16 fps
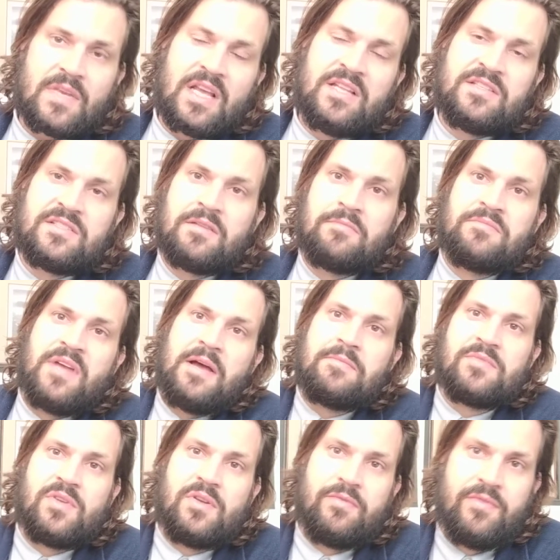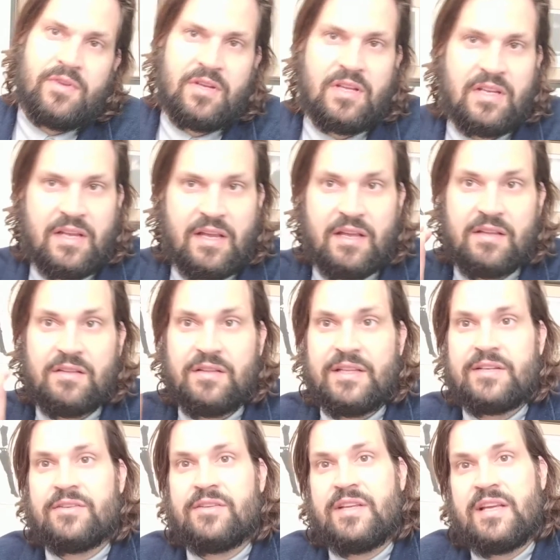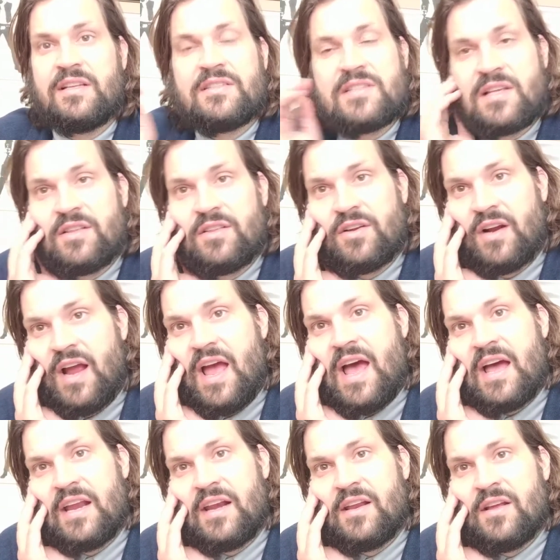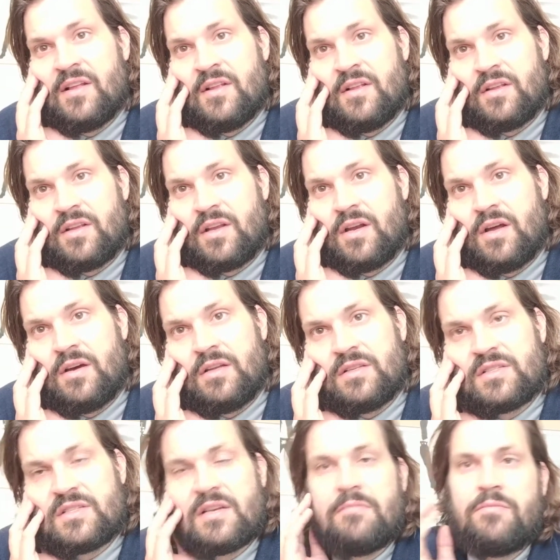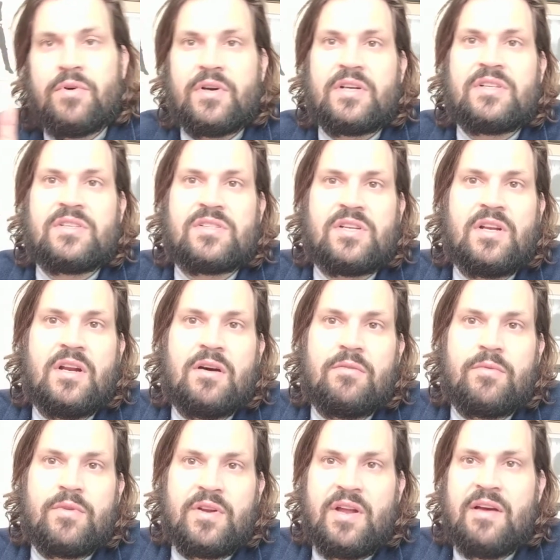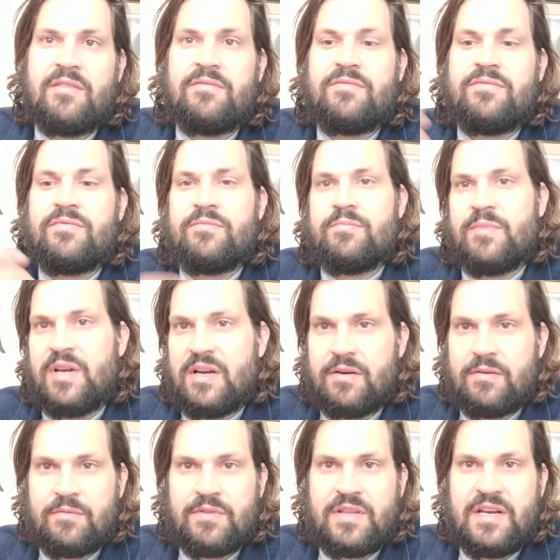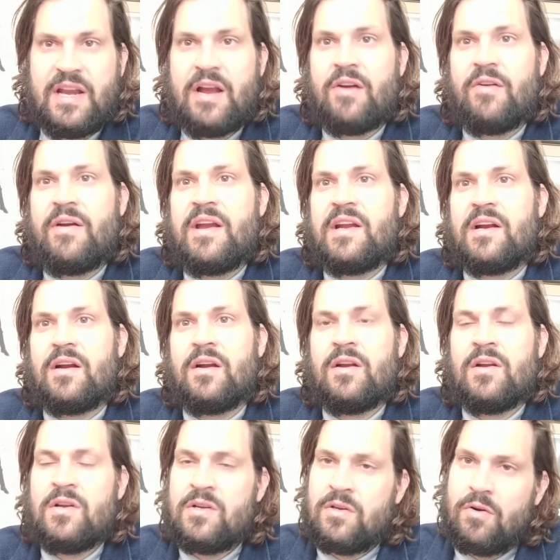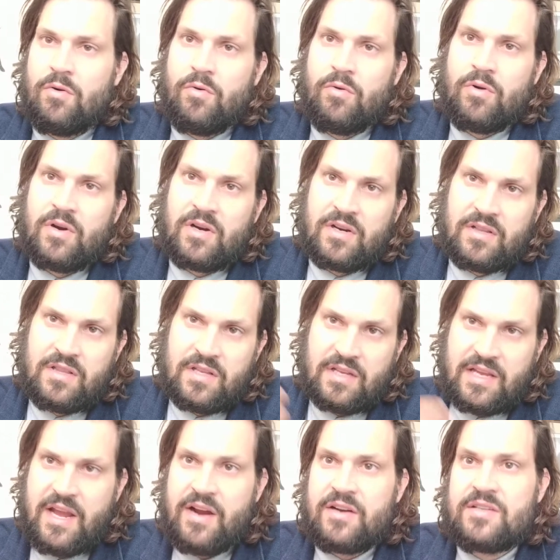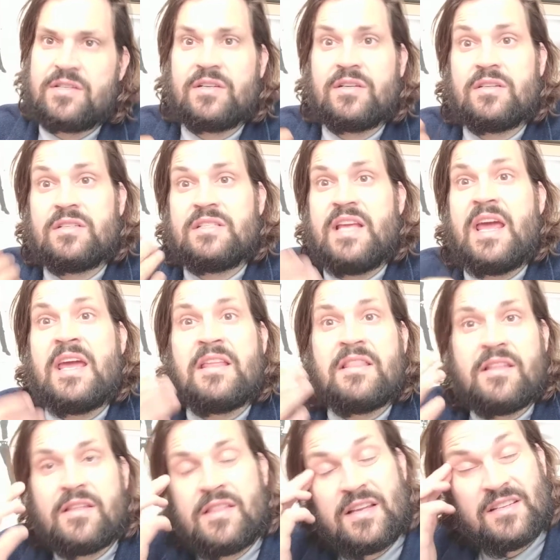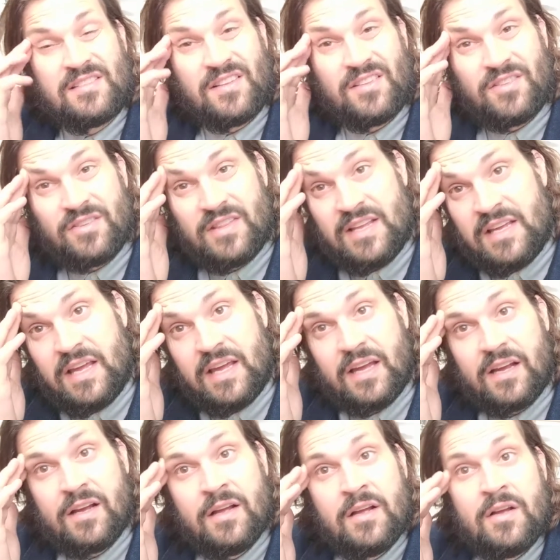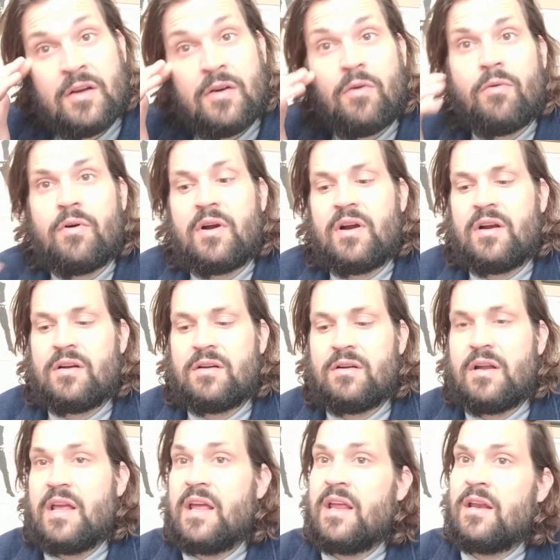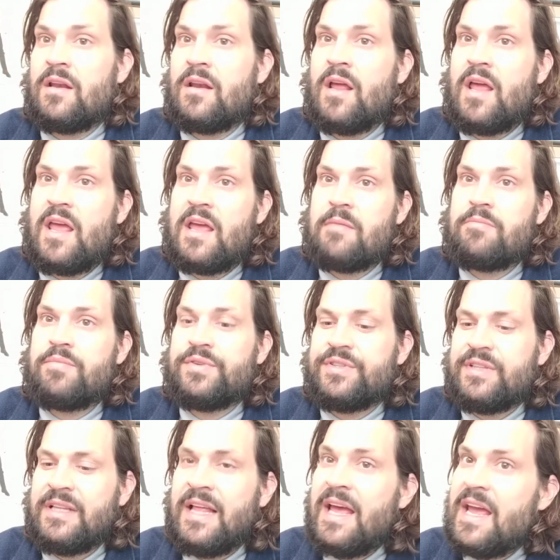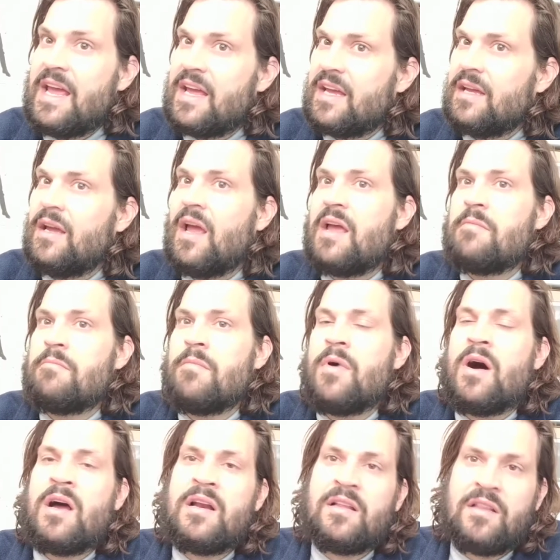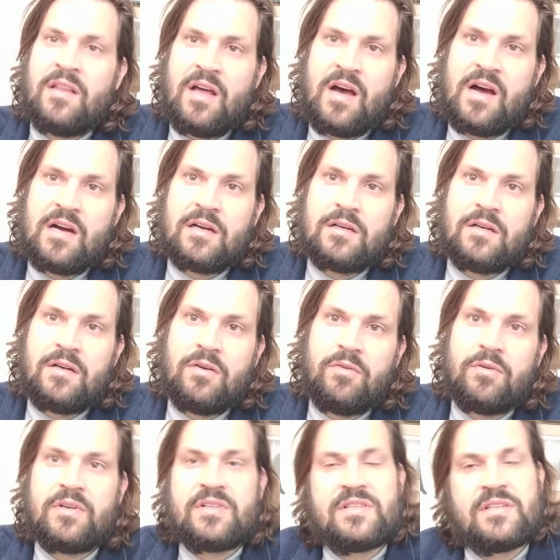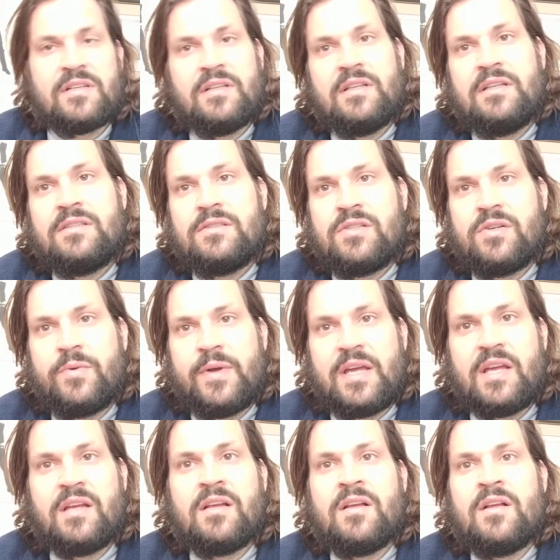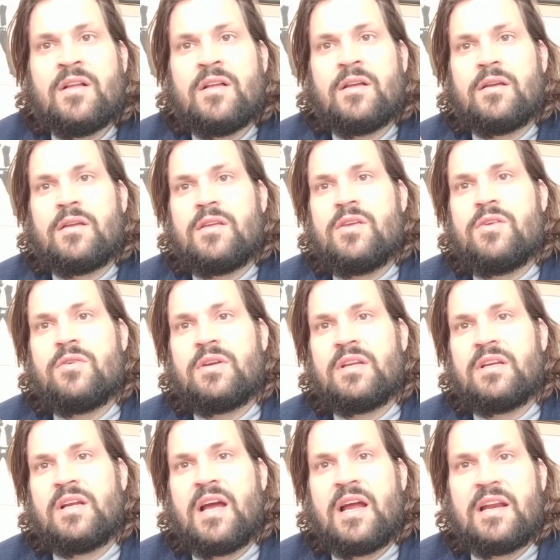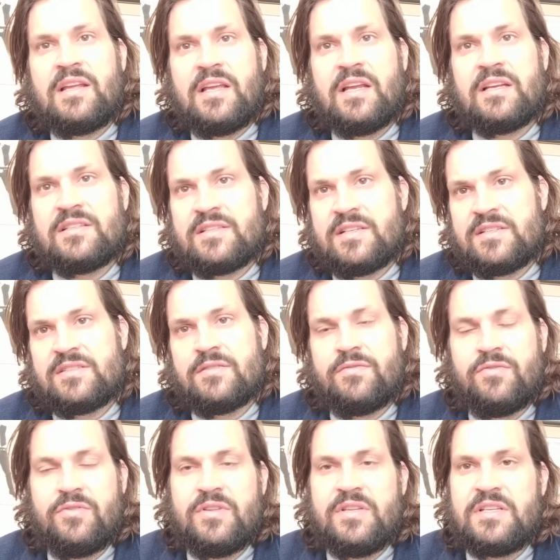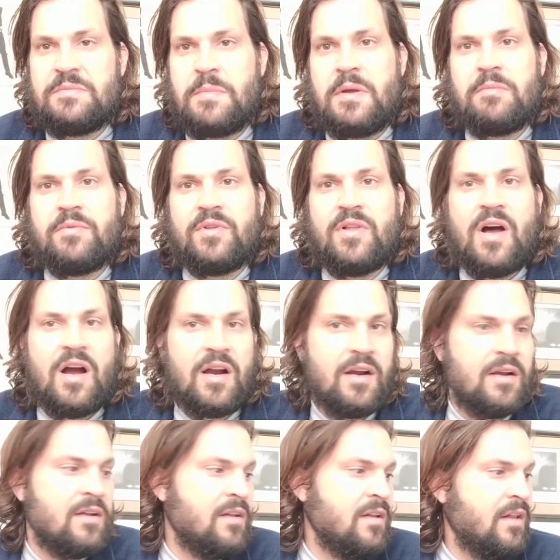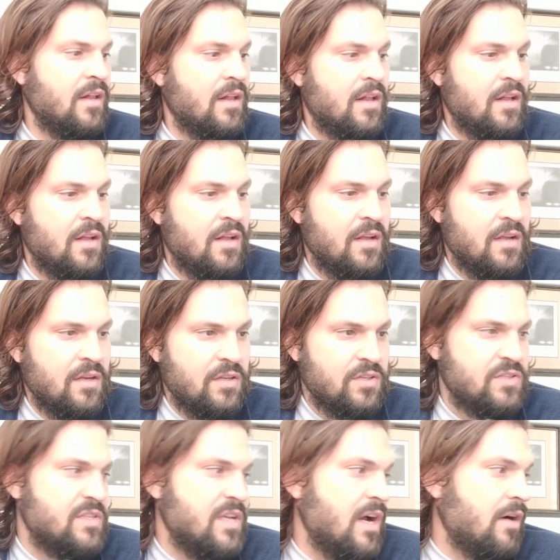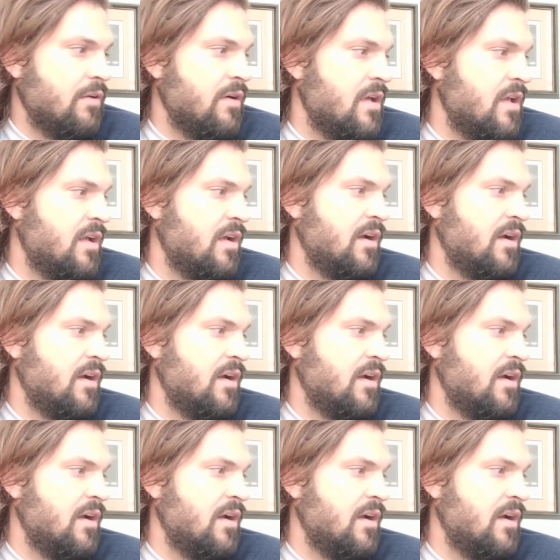And sometimes if you can get literally inside their head, in some books, where you have, the narrator or the character saying the things that they're thinking, or in a play, a monologue or soliloquy, you can kind of get a sense of who these people are. So,